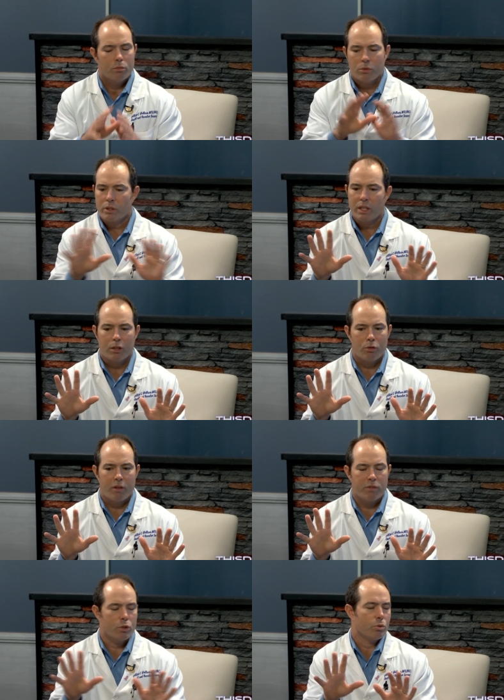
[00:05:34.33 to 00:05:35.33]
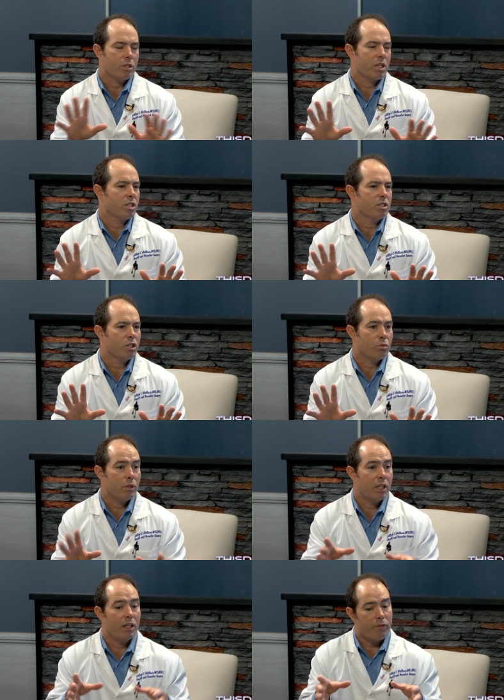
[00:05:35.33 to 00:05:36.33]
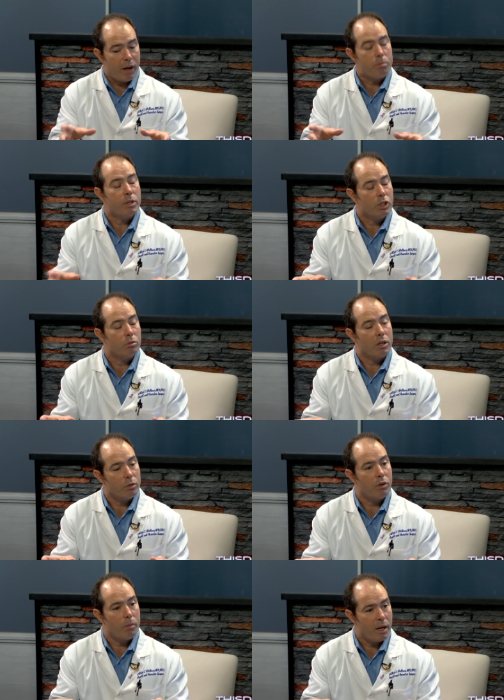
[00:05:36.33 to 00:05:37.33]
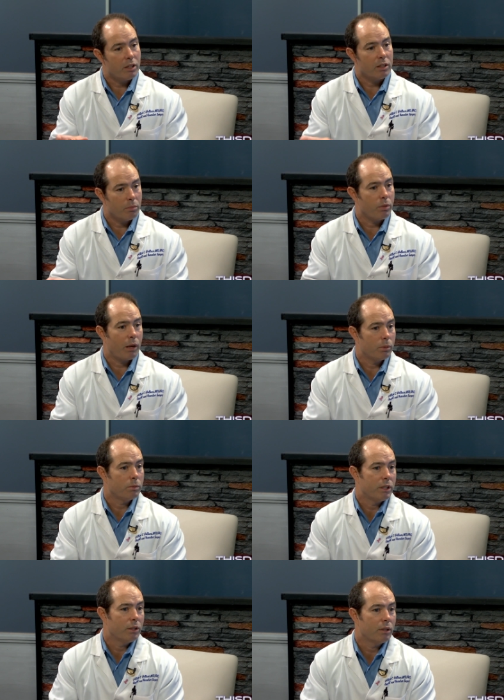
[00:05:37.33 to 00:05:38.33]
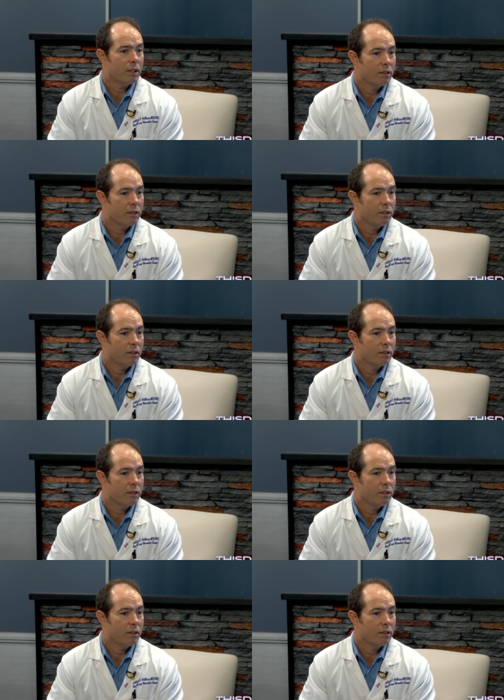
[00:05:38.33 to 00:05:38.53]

Really get great visualization. It's three D. If I put you on the robot, you could probably do it.